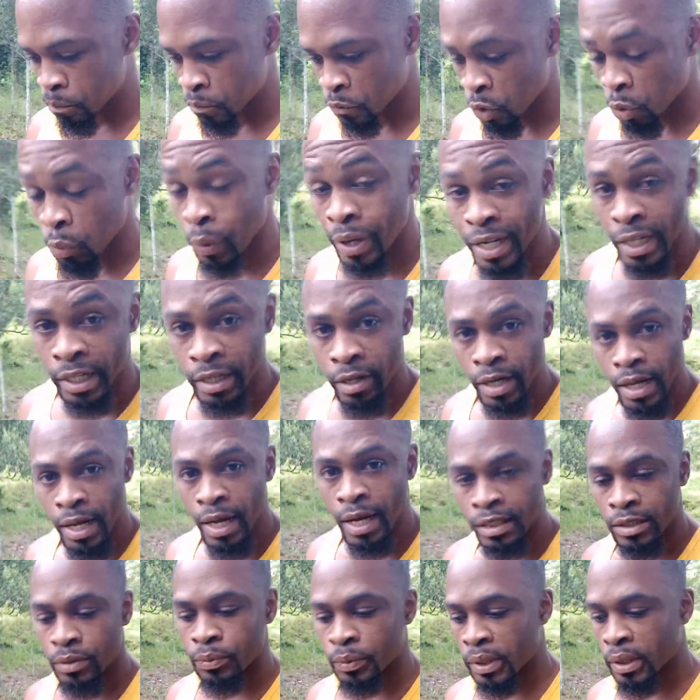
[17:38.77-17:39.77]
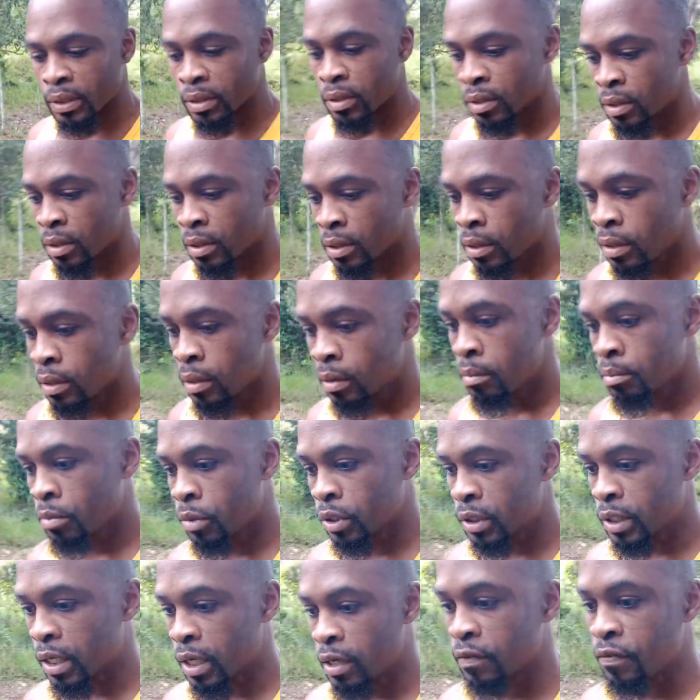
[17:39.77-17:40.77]
Went there last week,
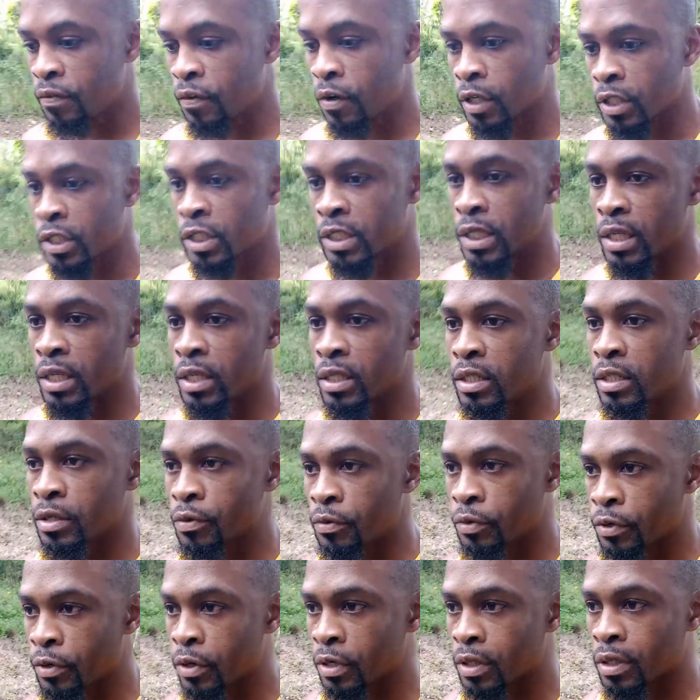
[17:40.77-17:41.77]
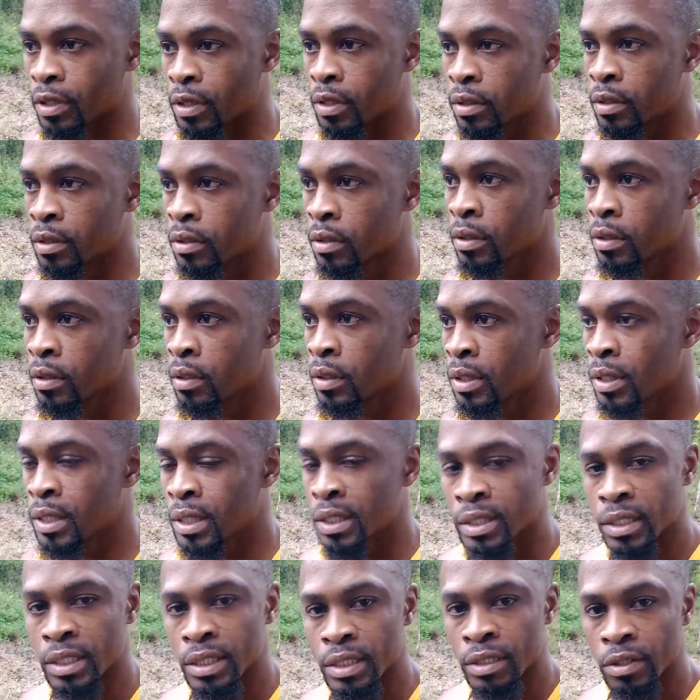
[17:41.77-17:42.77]
but unfortunately the work
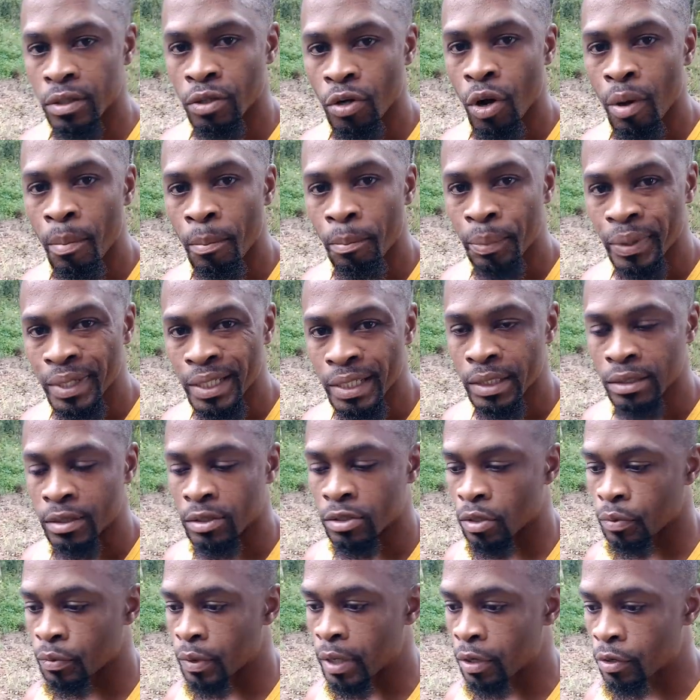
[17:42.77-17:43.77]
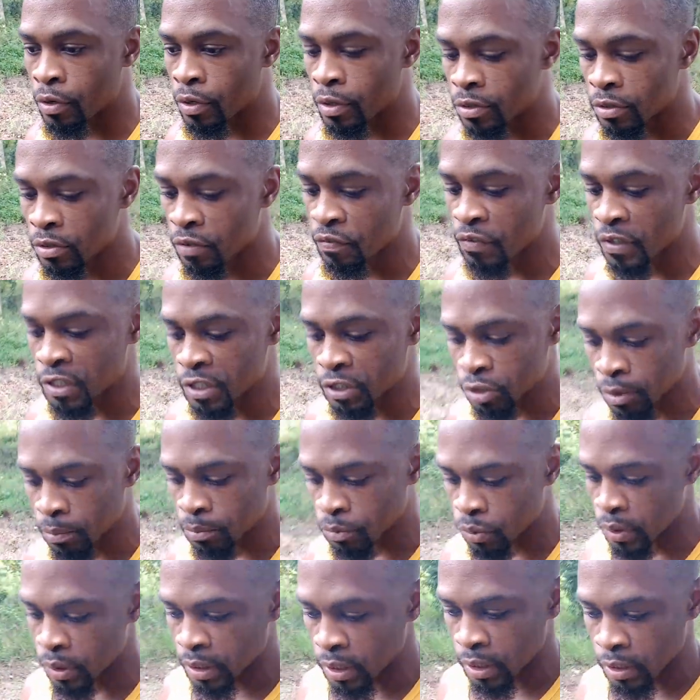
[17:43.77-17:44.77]
didn't complete, so we are going to finish up
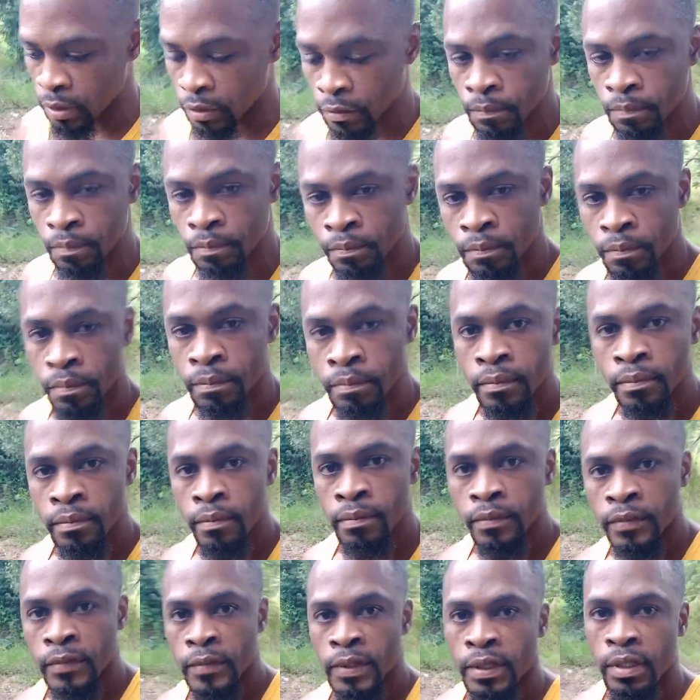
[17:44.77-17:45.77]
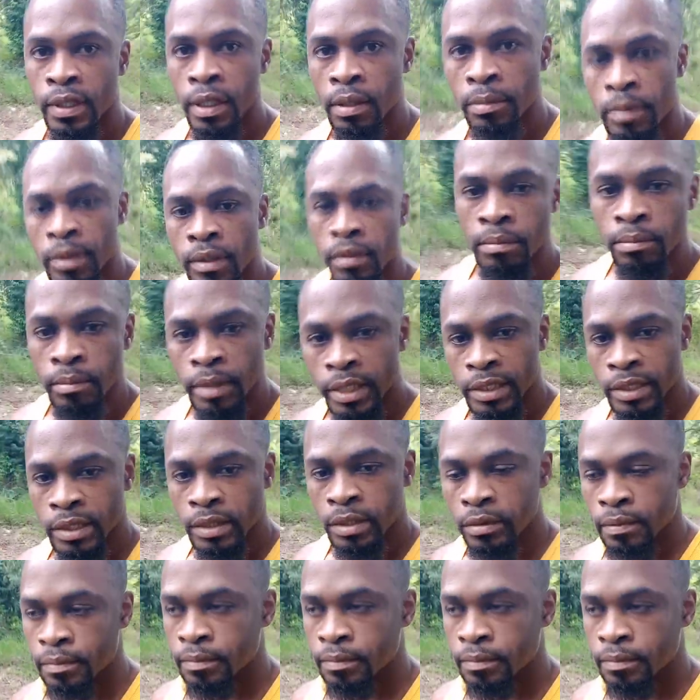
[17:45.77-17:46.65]
today, you know. Yeah, man. Blessed.